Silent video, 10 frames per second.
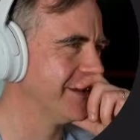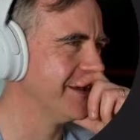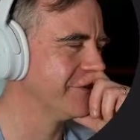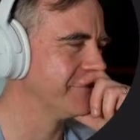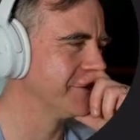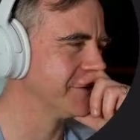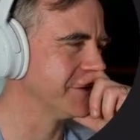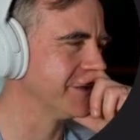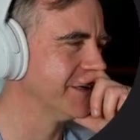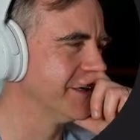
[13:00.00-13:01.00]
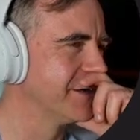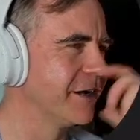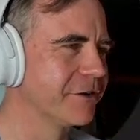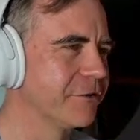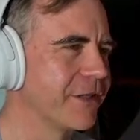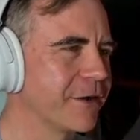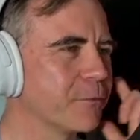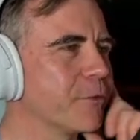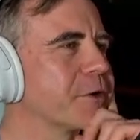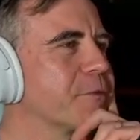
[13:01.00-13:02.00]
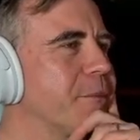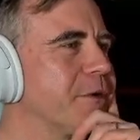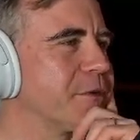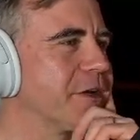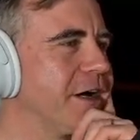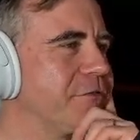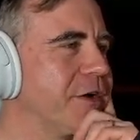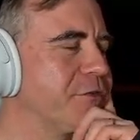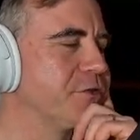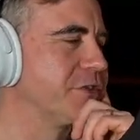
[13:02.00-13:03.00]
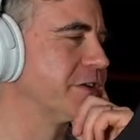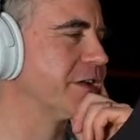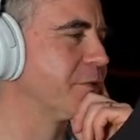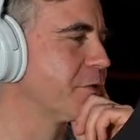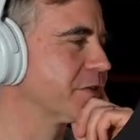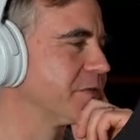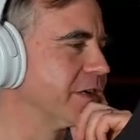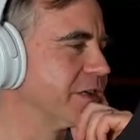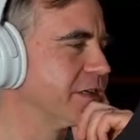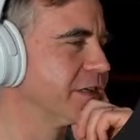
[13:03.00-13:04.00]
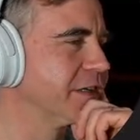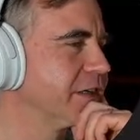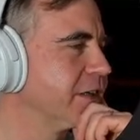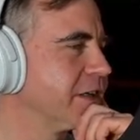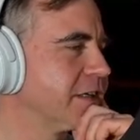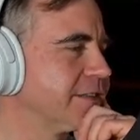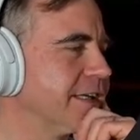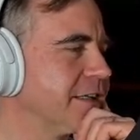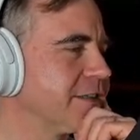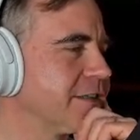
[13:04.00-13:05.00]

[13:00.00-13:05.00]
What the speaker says: returned. I don't know if that'll work properly, but I've used it and it works fine. A set just